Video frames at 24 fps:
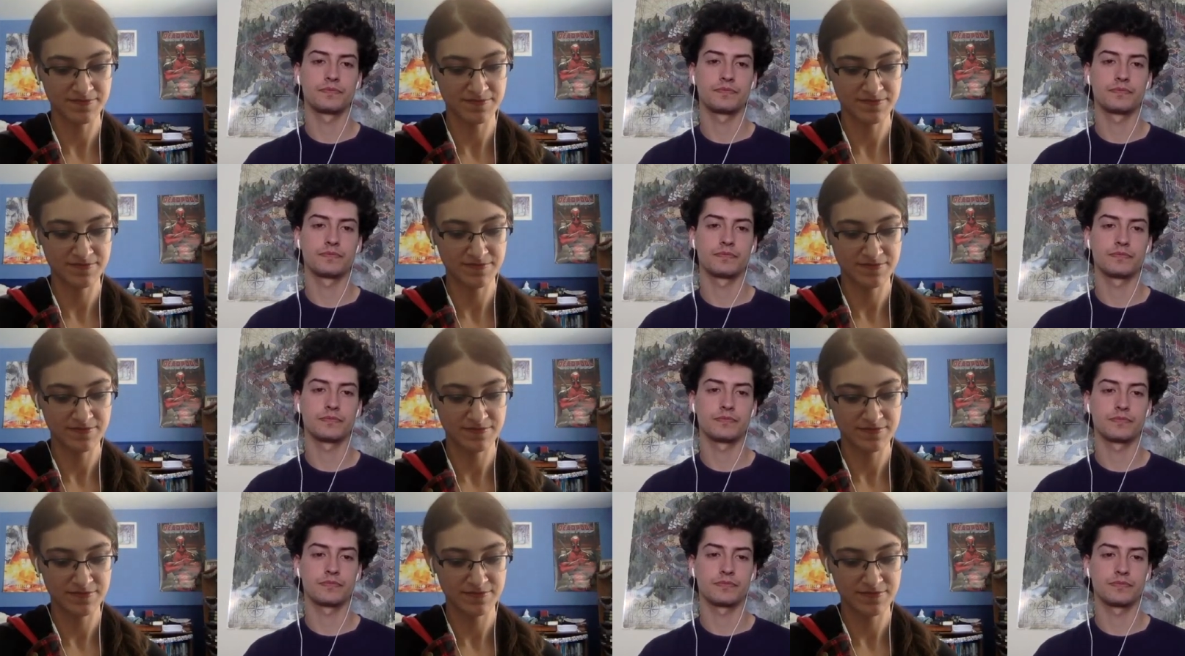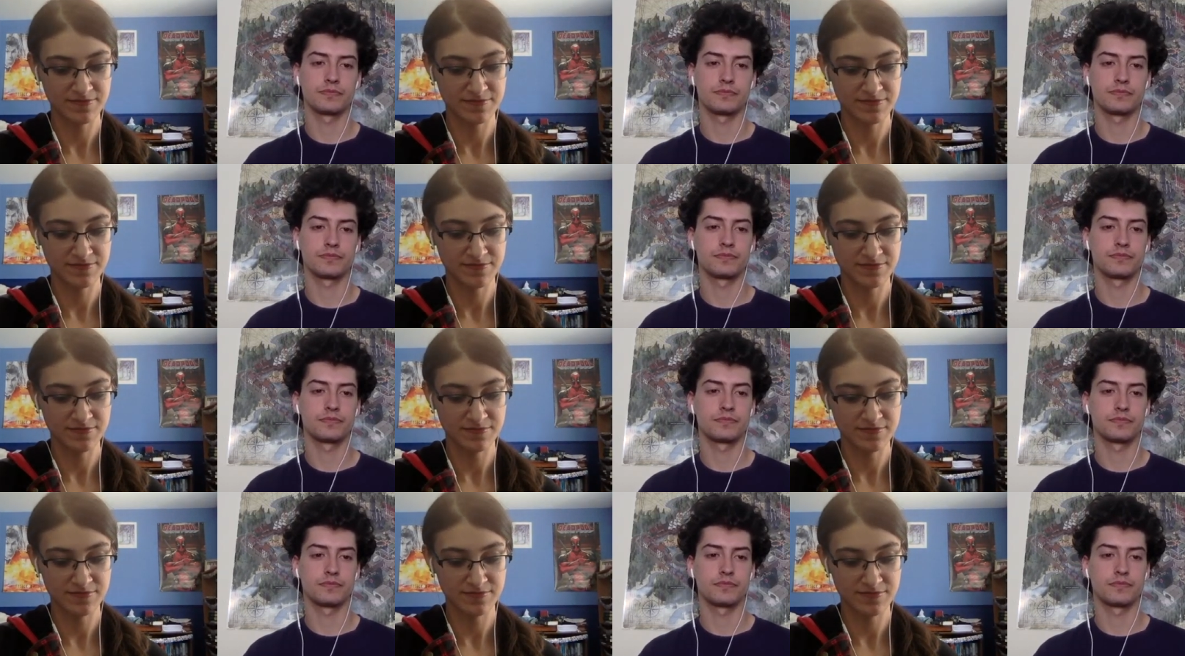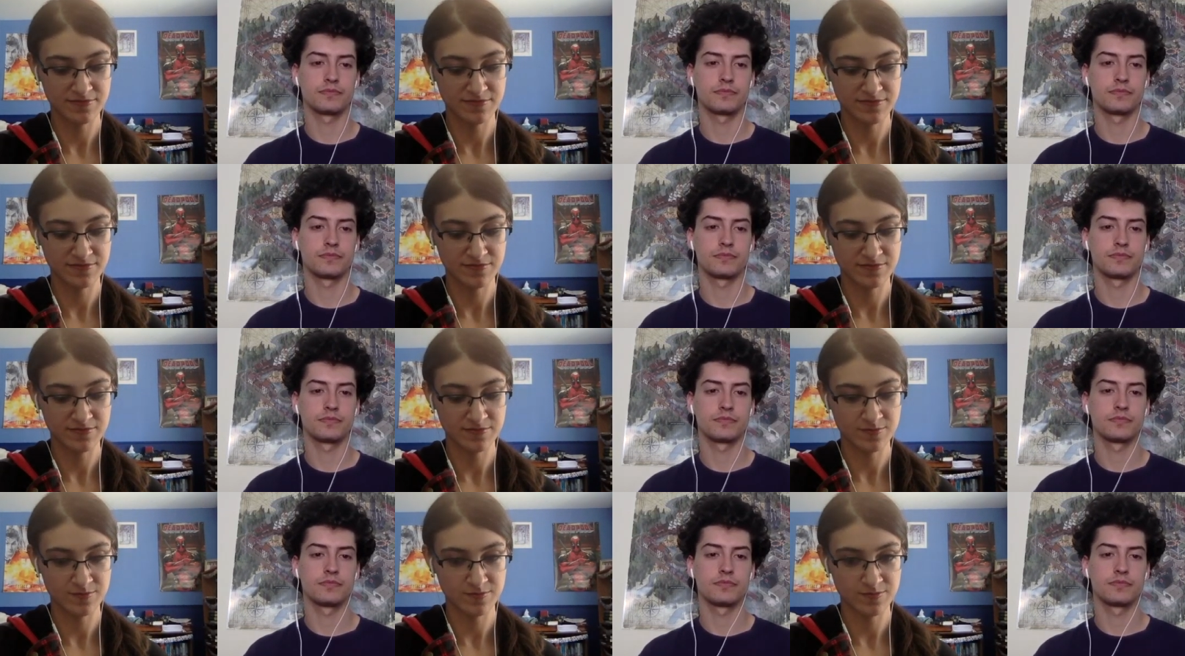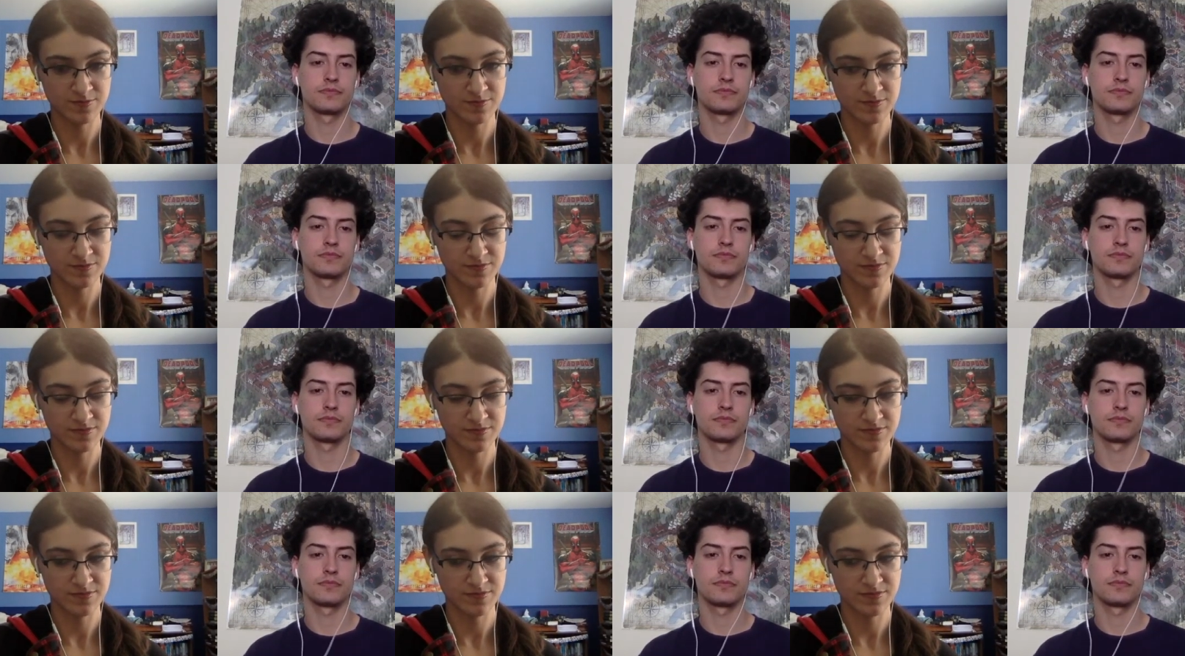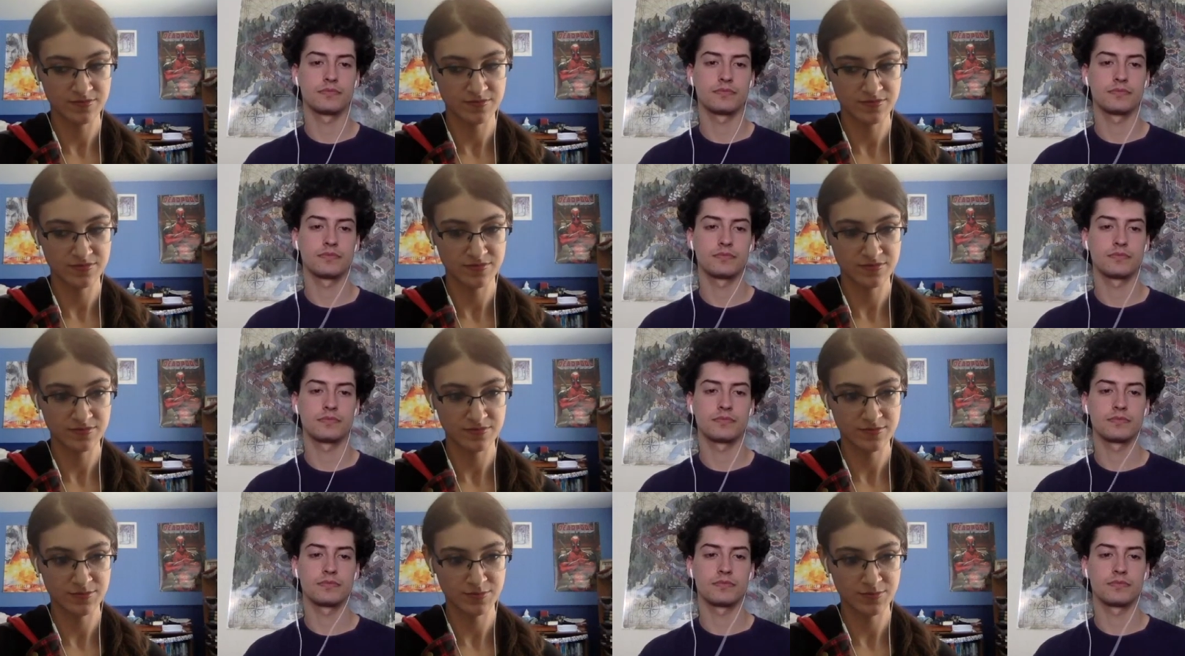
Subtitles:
Nobody speaks.